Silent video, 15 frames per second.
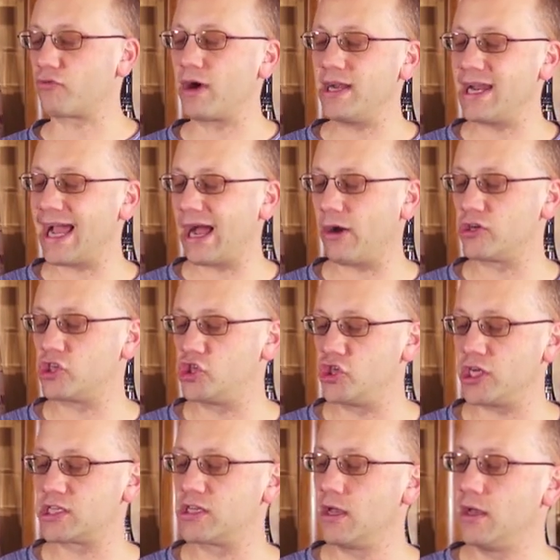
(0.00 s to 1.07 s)
Right now, it's
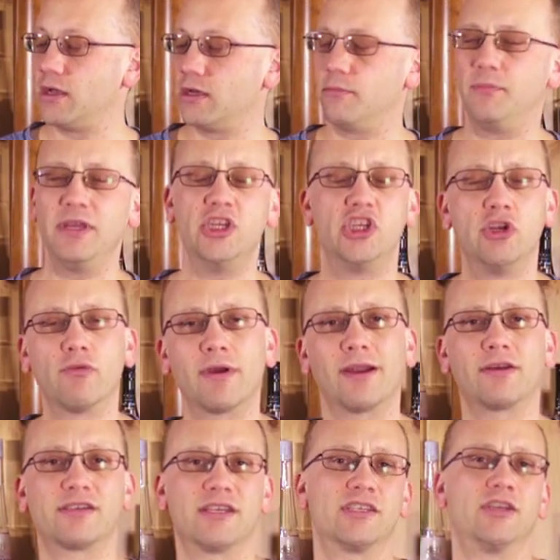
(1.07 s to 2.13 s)
just BG
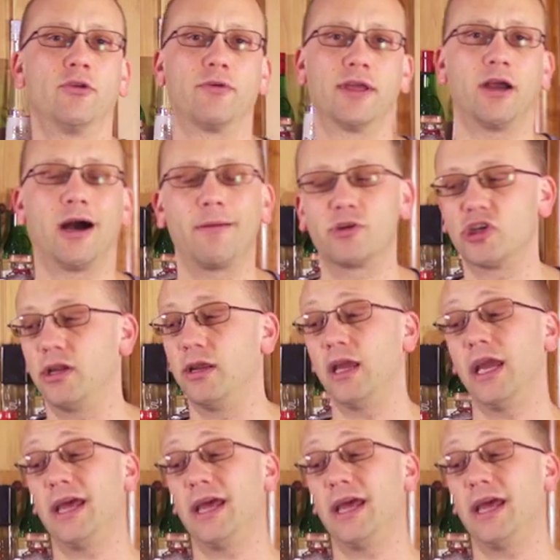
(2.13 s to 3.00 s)
Reynolds is the only option.